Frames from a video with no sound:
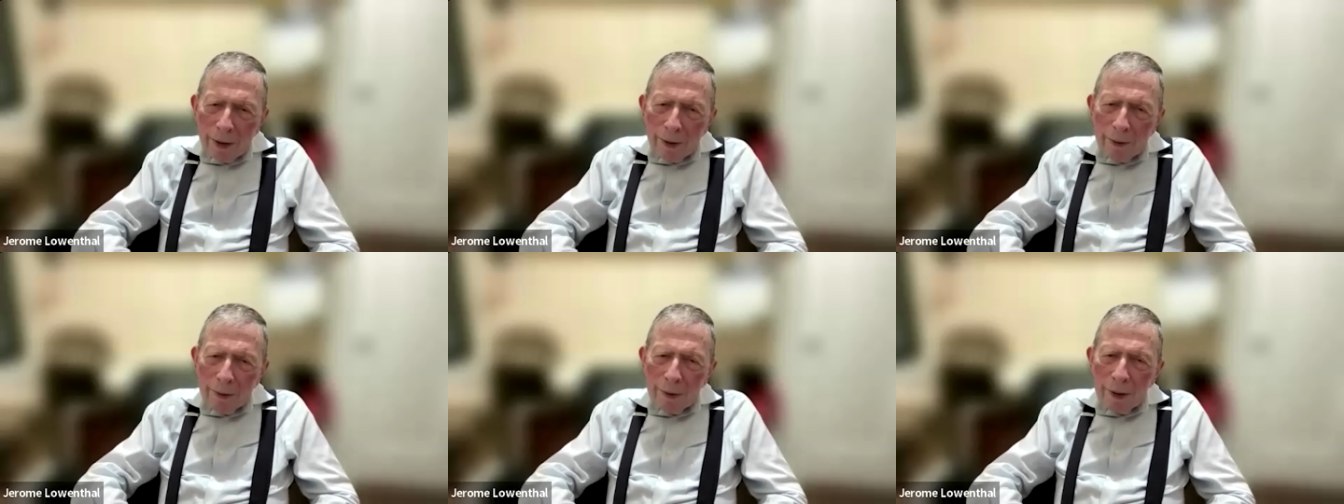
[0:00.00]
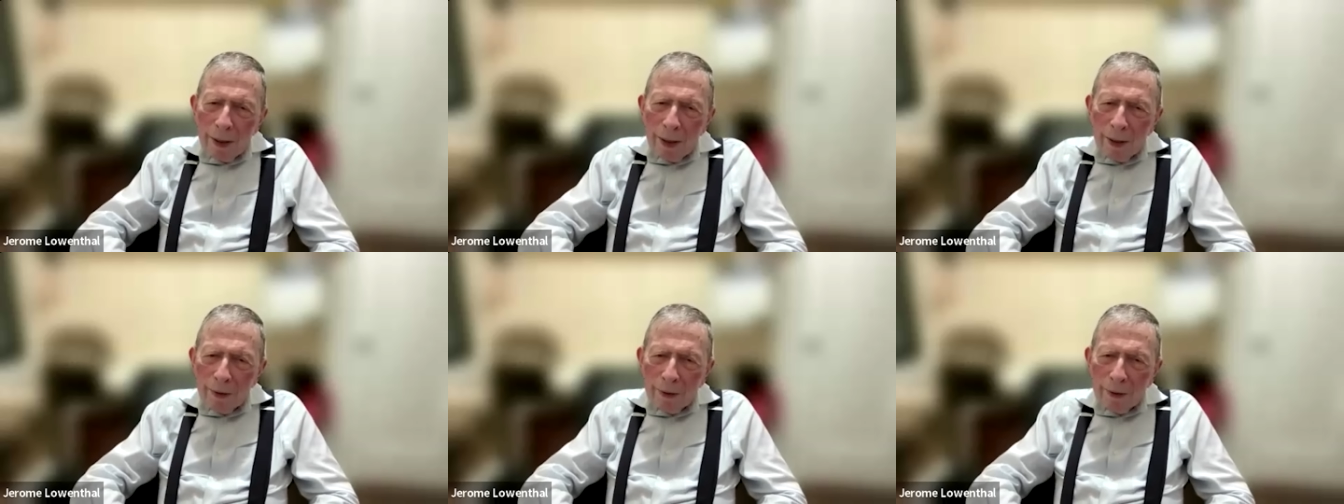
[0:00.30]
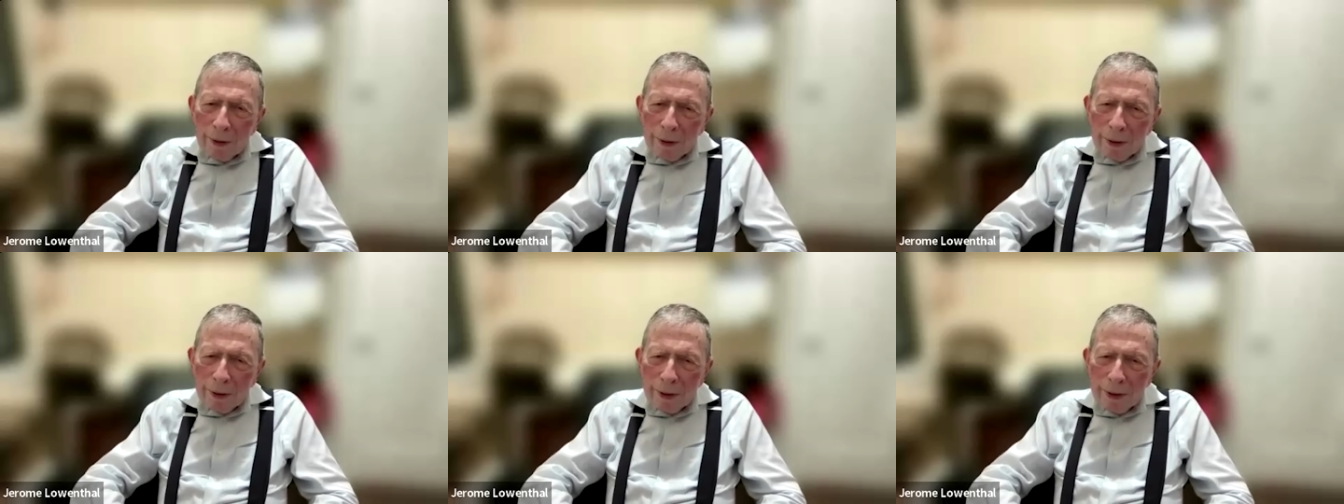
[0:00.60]

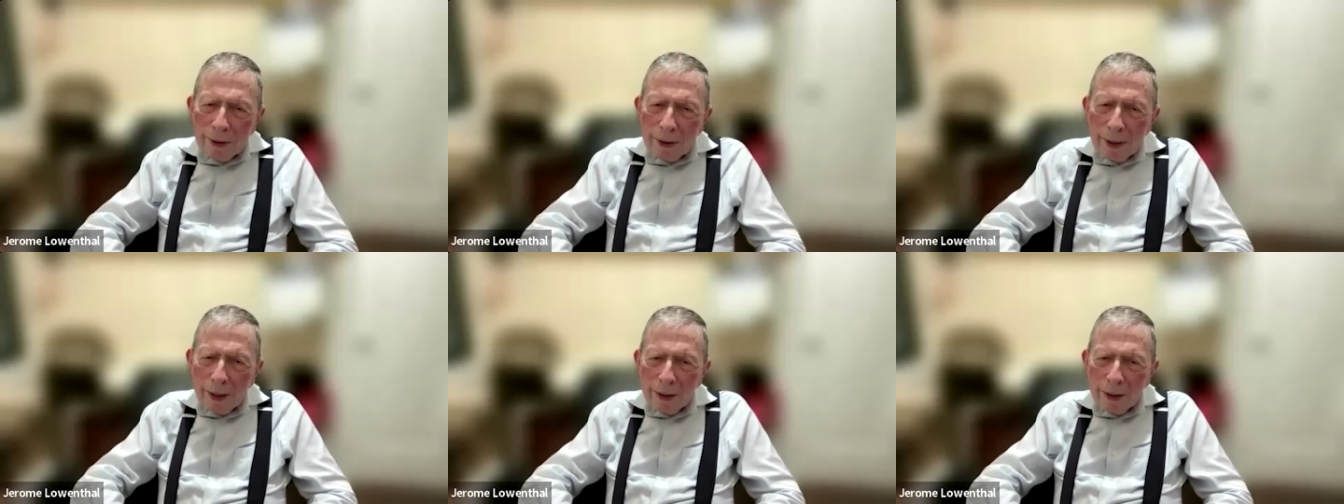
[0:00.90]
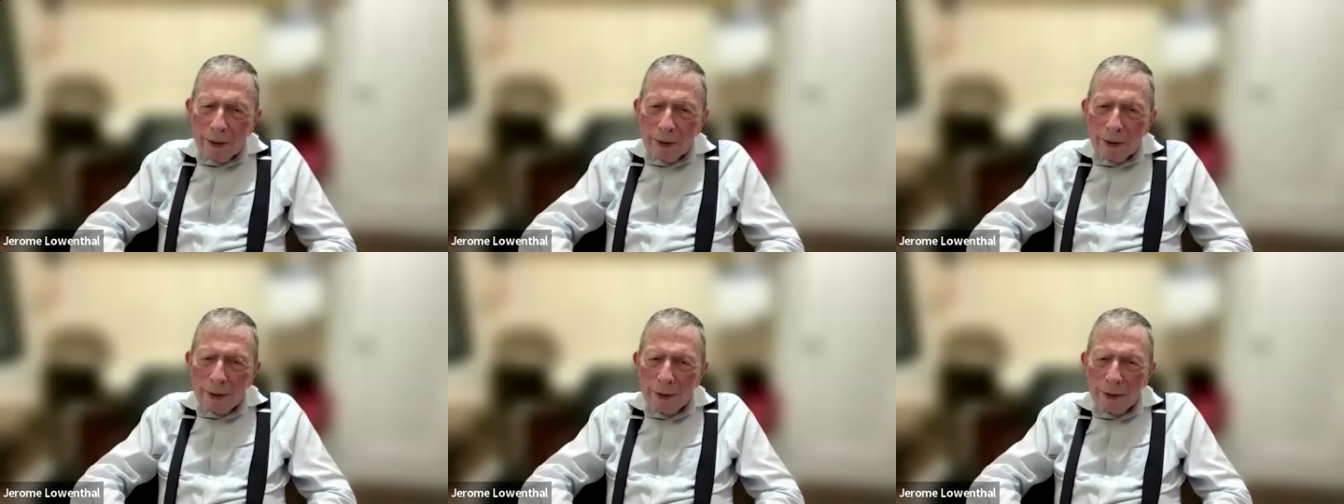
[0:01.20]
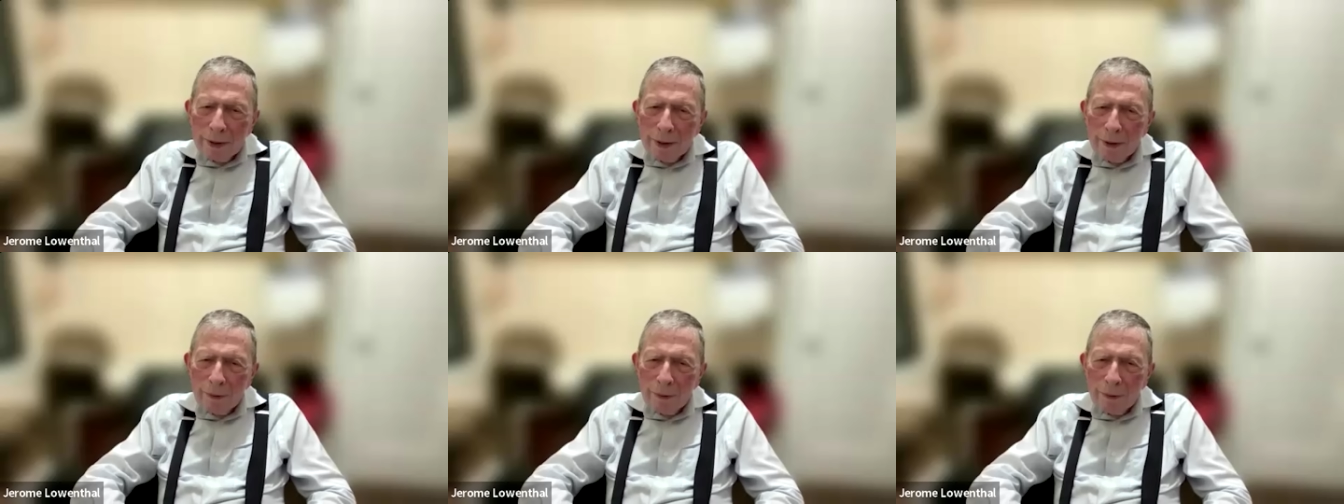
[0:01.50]
other
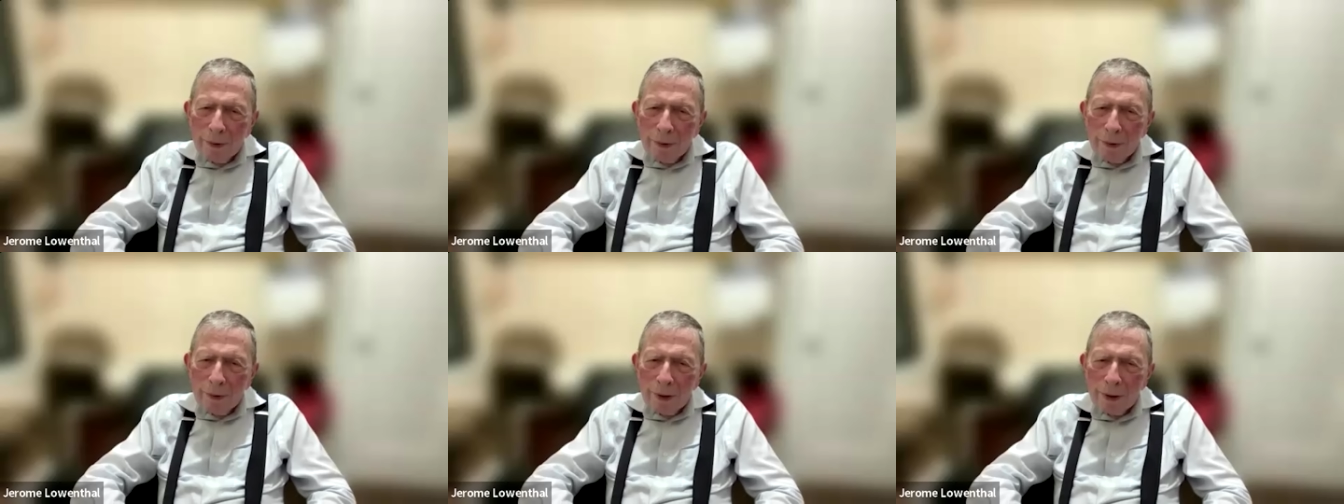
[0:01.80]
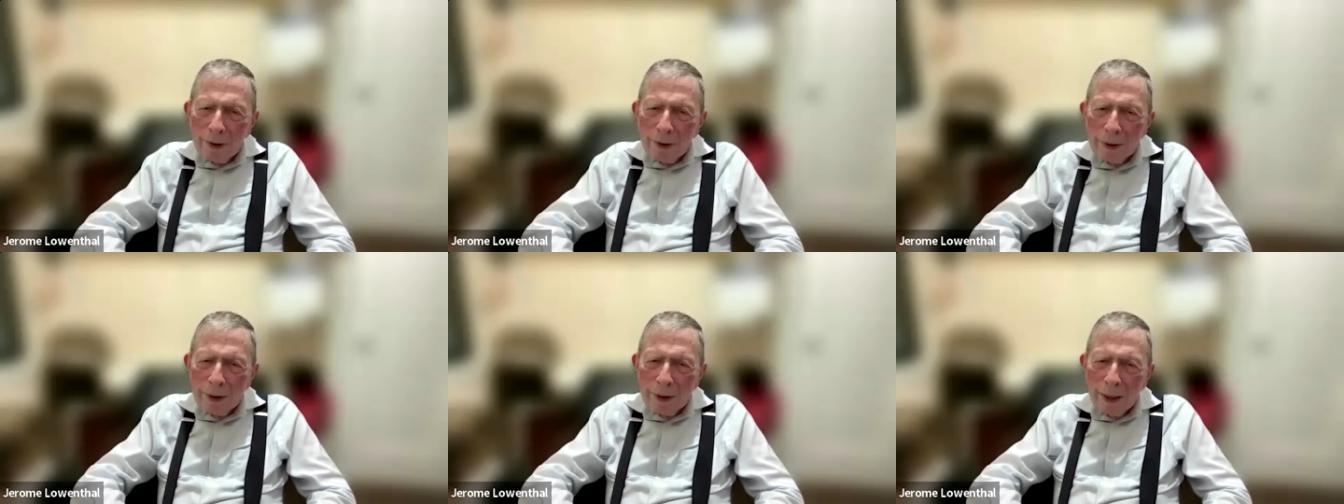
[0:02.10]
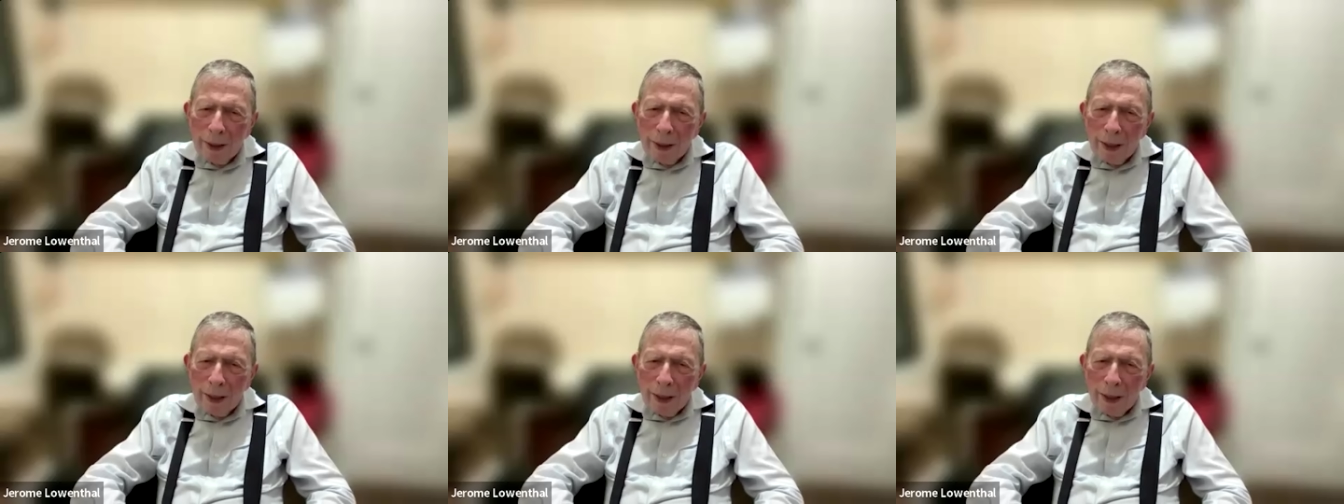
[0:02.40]
contestants, of course,
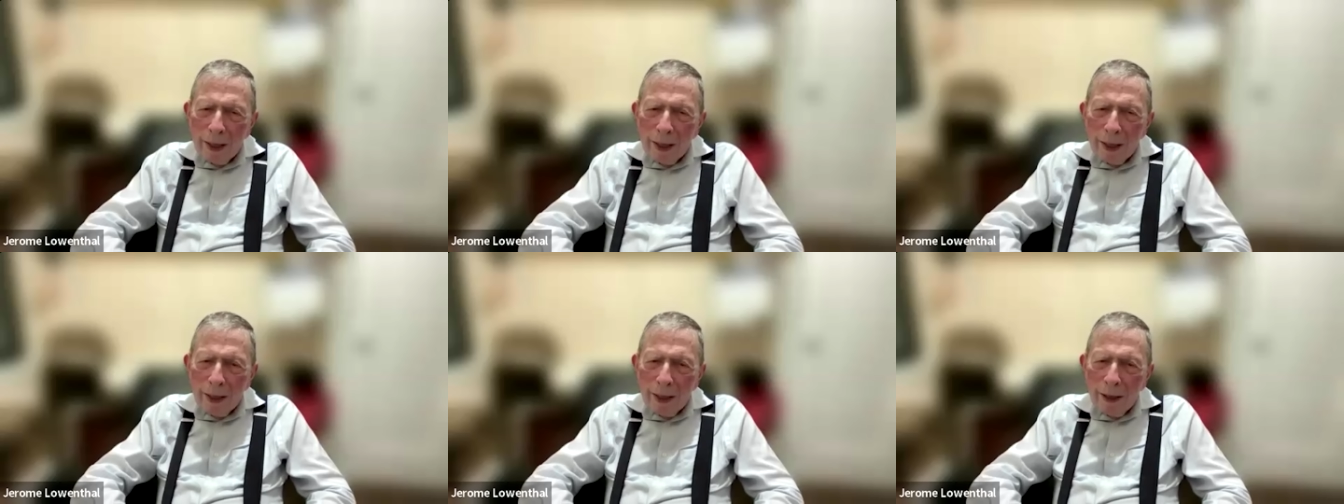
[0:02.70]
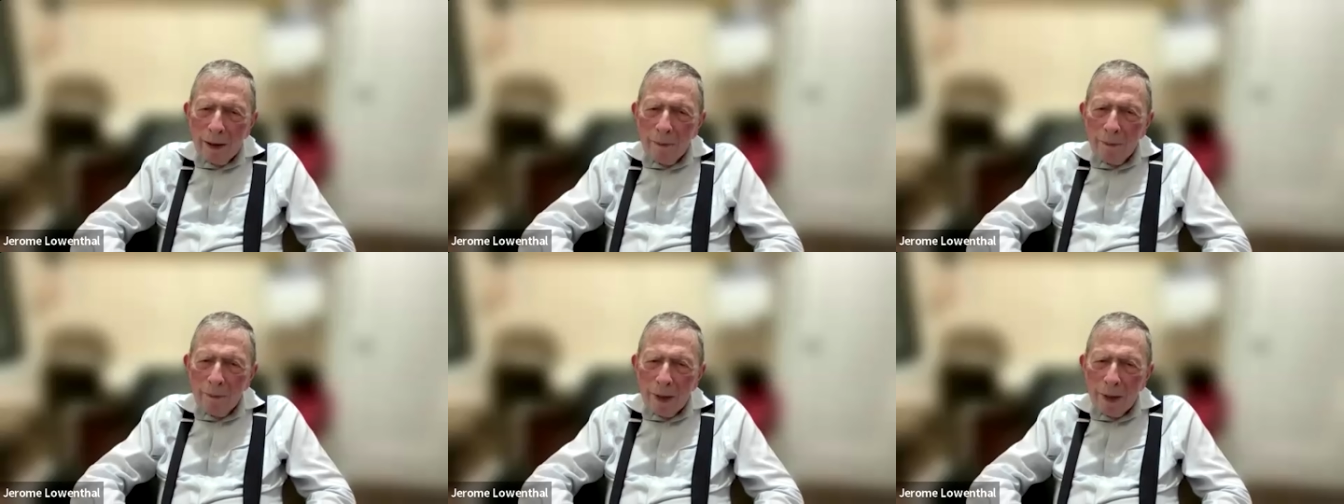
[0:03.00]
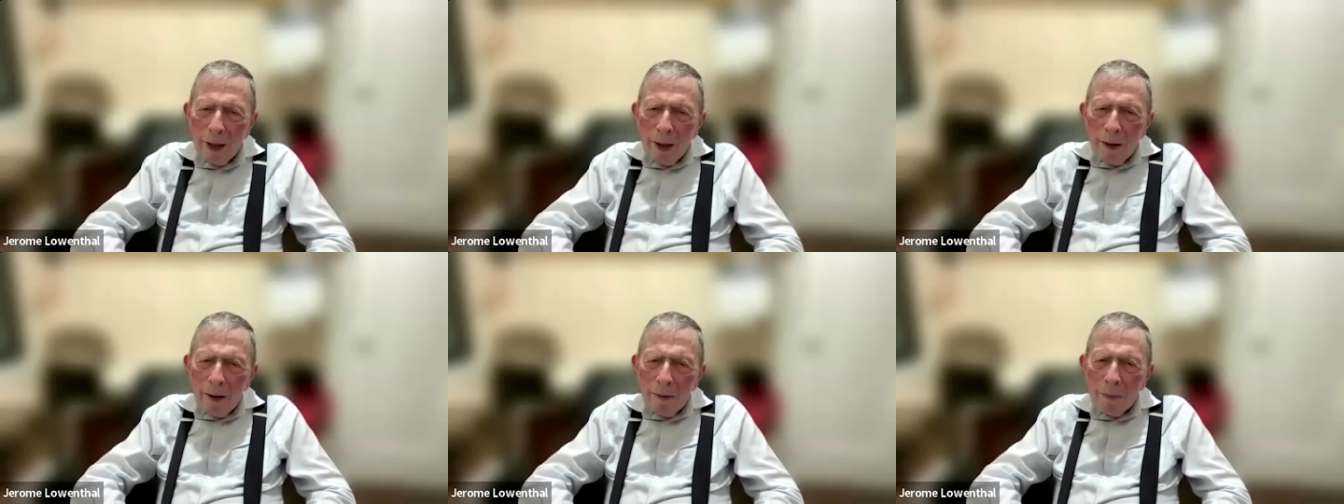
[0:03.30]
um,
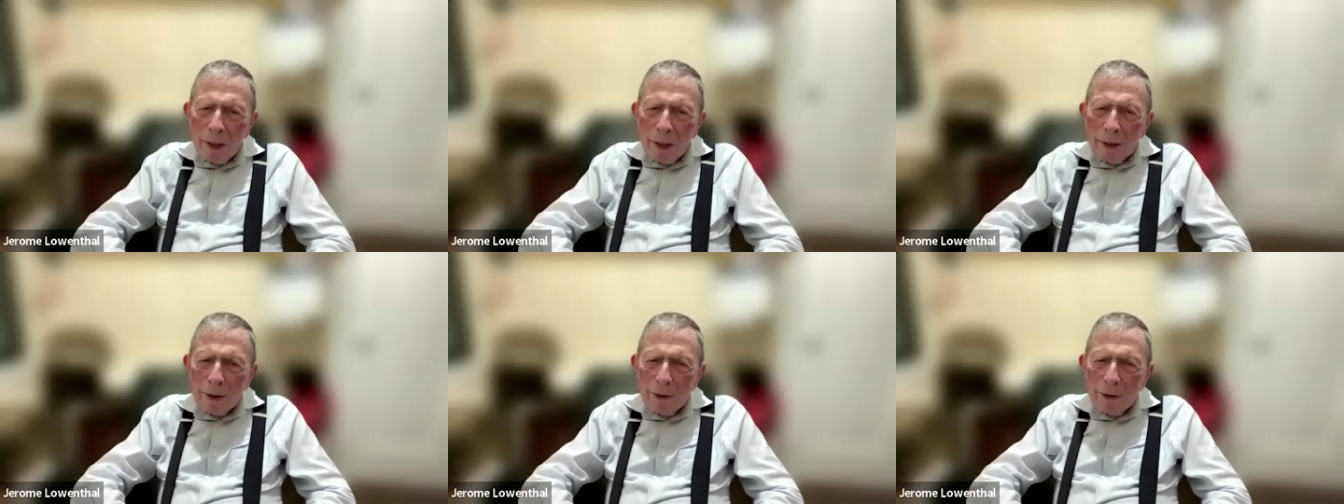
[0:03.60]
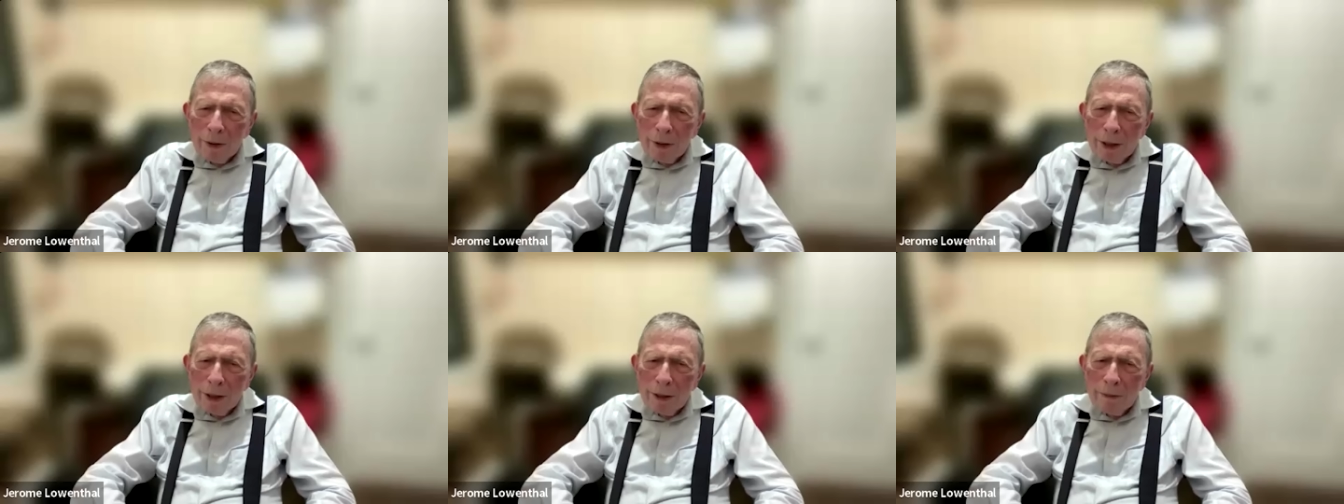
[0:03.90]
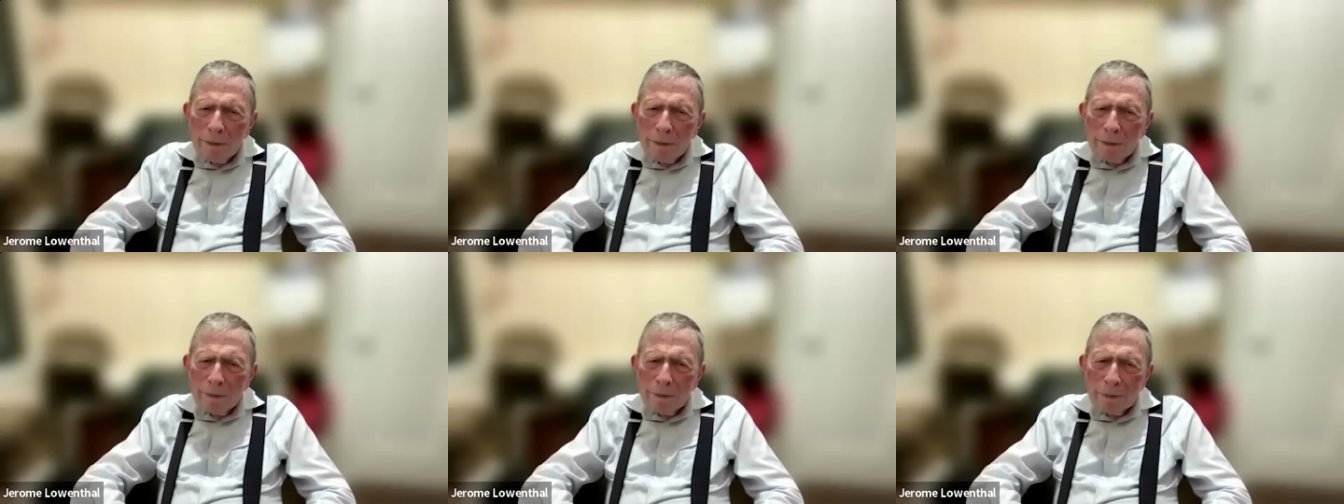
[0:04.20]
but you
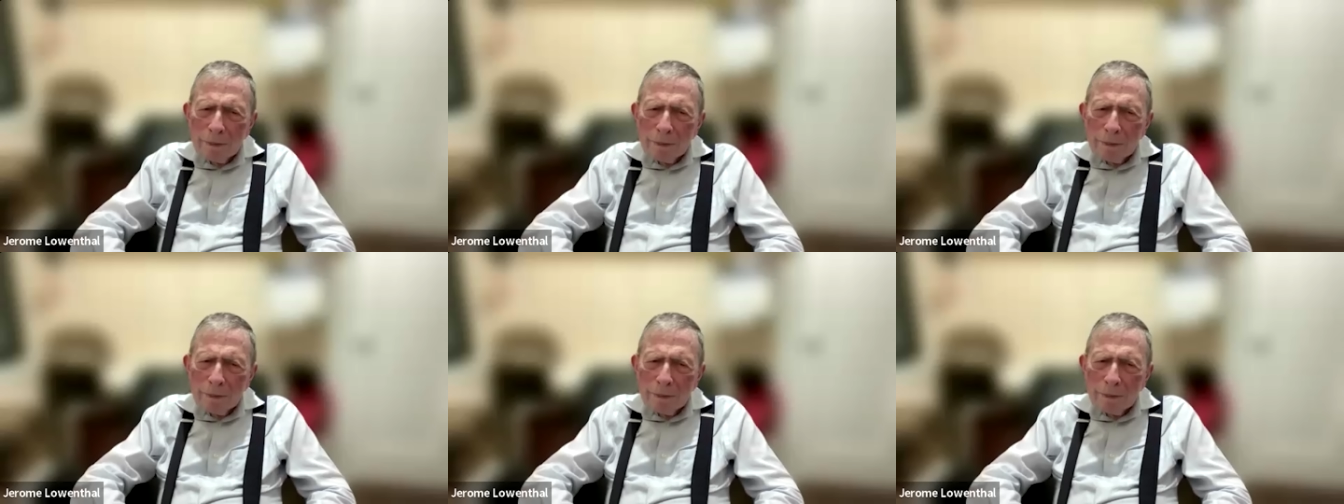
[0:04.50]
see,